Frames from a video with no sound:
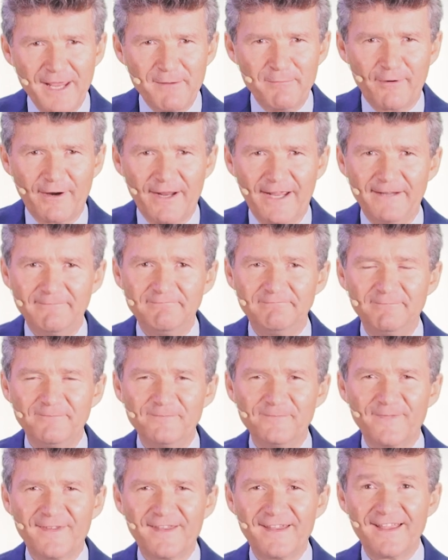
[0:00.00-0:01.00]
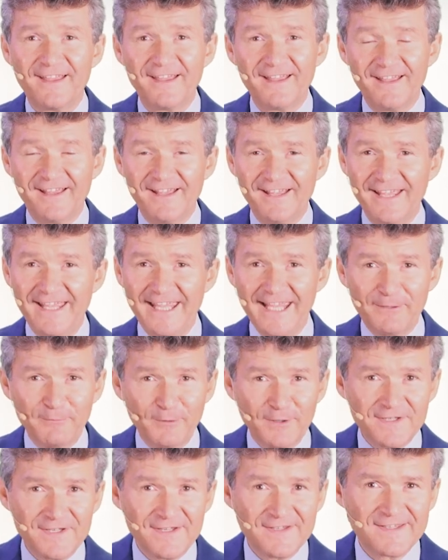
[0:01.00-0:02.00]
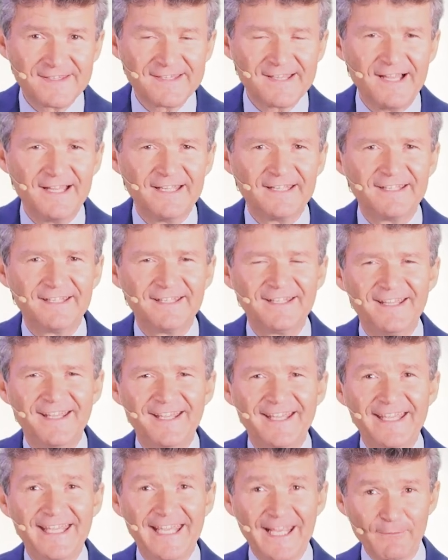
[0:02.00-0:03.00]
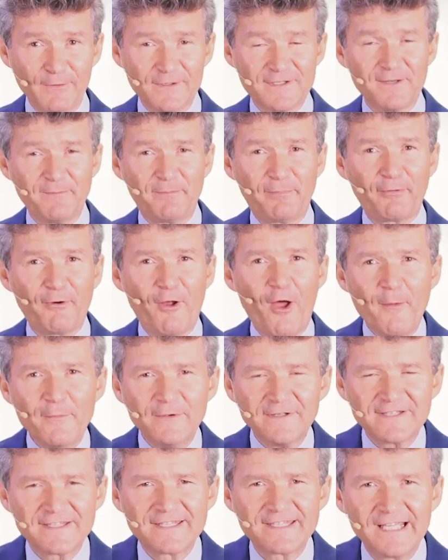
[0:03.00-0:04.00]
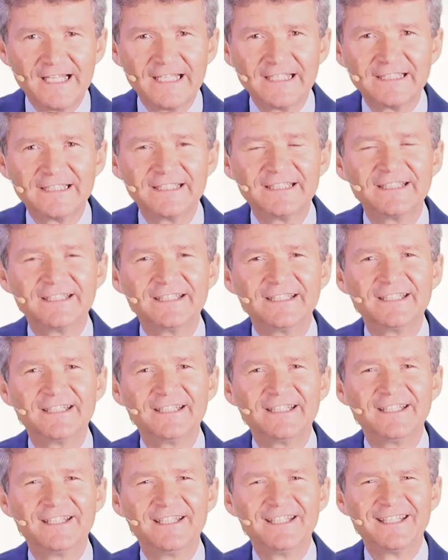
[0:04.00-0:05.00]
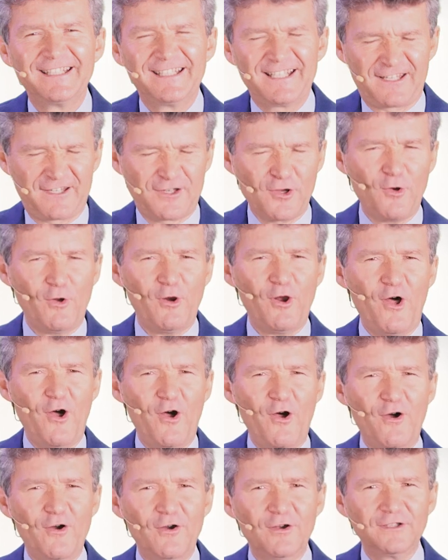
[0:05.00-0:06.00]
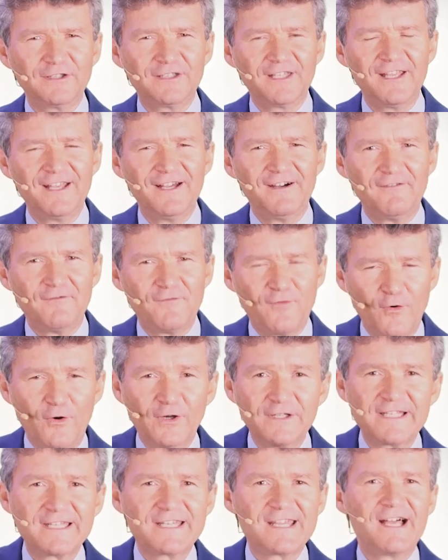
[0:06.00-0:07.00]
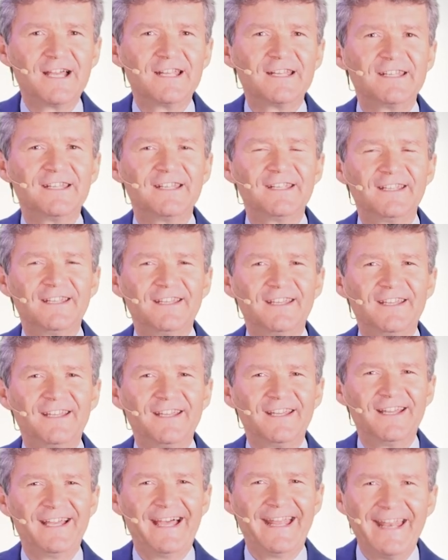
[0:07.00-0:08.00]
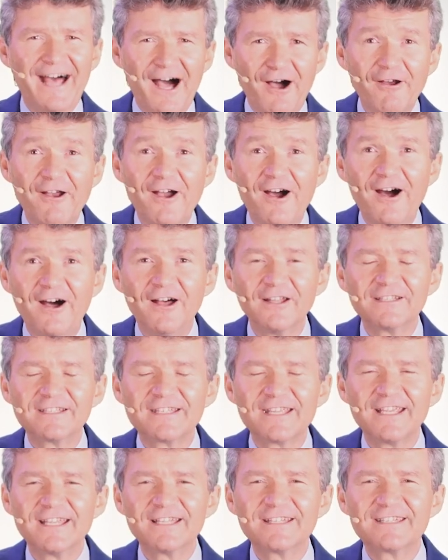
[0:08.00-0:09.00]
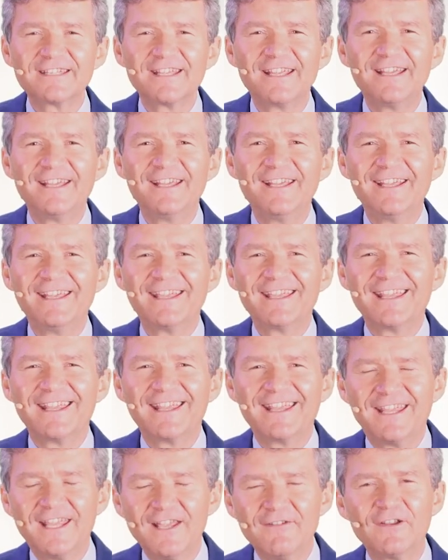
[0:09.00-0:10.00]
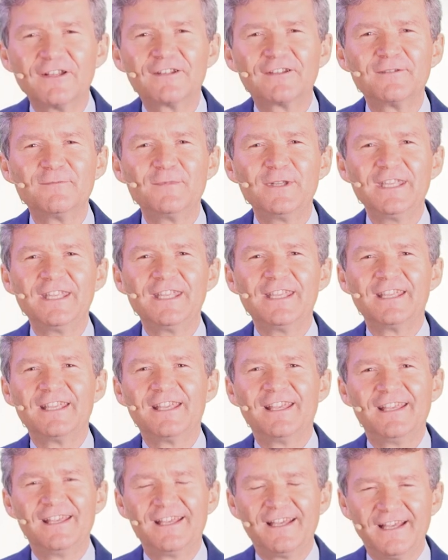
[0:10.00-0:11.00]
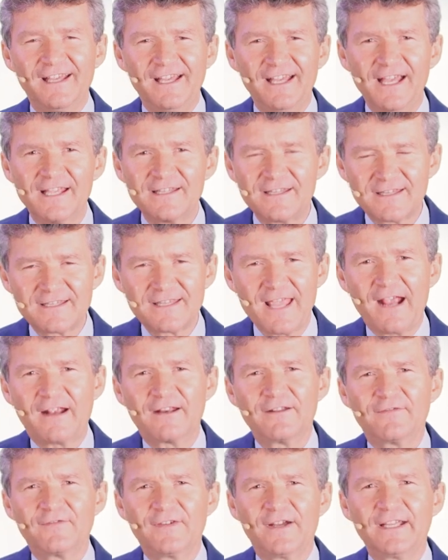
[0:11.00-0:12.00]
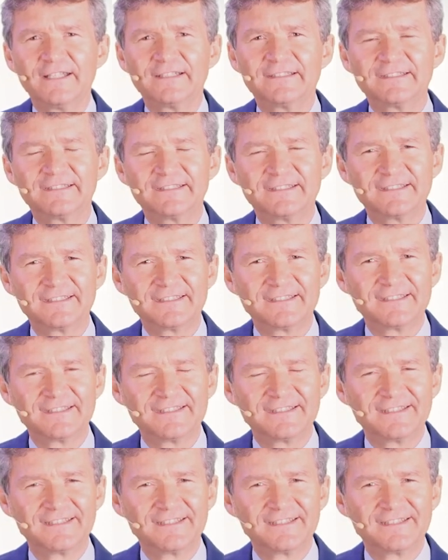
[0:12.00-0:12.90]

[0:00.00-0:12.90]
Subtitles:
Abraham? It was his son. It was the promised son, the so long fought son. And now God says, give it to me as a sacrifice.